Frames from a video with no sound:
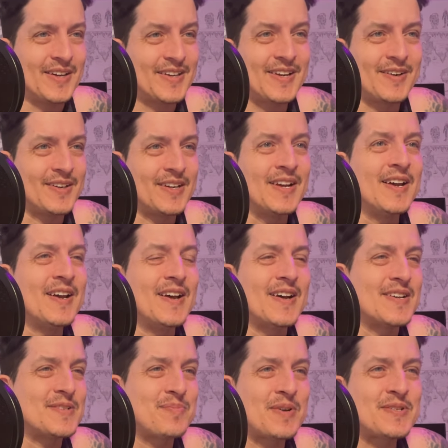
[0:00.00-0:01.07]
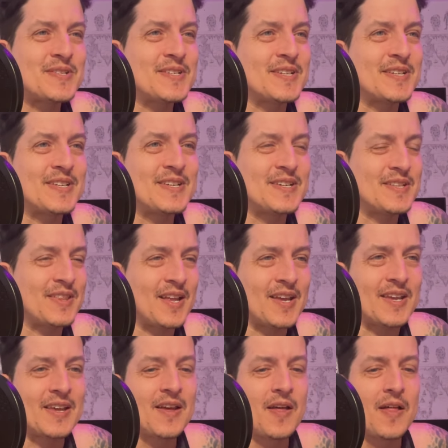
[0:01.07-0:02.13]
Carey, especially a kid
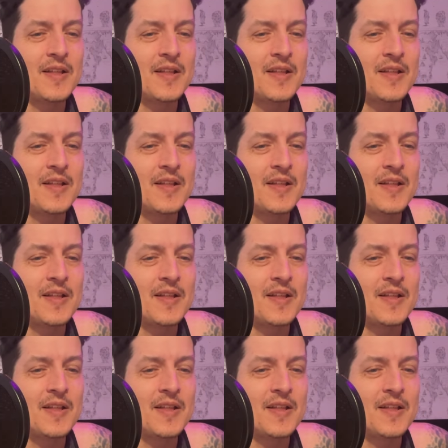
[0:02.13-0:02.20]
like